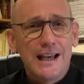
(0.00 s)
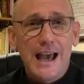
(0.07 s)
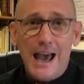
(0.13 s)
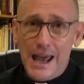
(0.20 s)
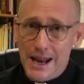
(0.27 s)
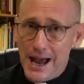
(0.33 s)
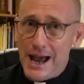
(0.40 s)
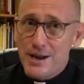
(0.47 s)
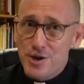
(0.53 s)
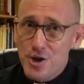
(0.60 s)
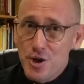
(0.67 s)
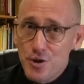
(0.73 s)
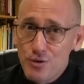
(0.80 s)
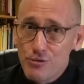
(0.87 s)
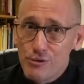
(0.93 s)
An
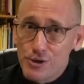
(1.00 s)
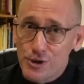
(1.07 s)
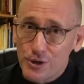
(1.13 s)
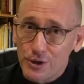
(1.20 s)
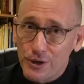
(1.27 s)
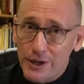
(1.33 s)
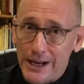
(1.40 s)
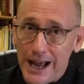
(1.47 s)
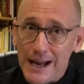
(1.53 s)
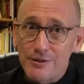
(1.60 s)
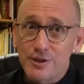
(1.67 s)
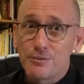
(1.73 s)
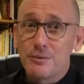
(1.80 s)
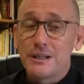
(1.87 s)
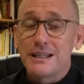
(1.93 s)
unusual
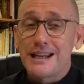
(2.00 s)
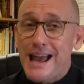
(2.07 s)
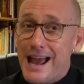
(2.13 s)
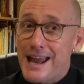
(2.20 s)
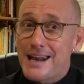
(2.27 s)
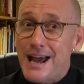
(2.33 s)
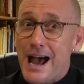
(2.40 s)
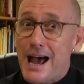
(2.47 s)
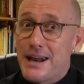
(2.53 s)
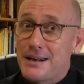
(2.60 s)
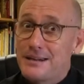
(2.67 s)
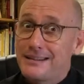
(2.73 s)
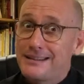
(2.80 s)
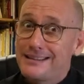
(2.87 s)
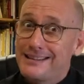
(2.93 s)
announcement, an
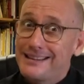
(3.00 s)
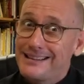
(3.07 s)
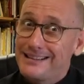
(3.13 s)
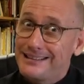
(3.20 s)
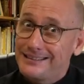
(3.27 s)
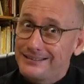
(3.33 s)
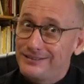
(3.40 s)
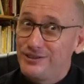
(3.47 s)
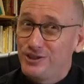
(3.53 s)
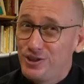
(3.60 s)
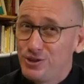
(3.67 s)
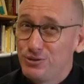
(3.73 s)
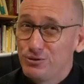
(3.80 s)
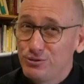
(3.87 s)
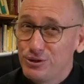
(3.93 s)

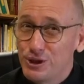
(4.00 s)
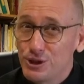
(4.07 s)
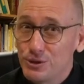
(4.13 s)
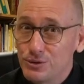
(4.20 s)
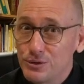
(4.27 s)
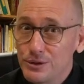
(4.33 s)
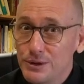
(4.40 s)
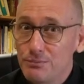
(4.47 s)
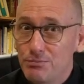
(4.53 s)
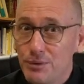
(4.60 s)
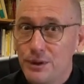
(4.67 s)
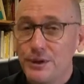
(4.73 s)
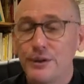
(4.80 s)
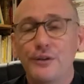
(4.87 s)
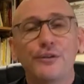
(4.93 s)
unusual
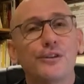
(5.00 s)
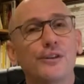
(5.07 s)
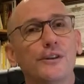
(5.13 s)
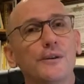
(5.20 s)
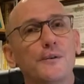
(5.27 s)
birth.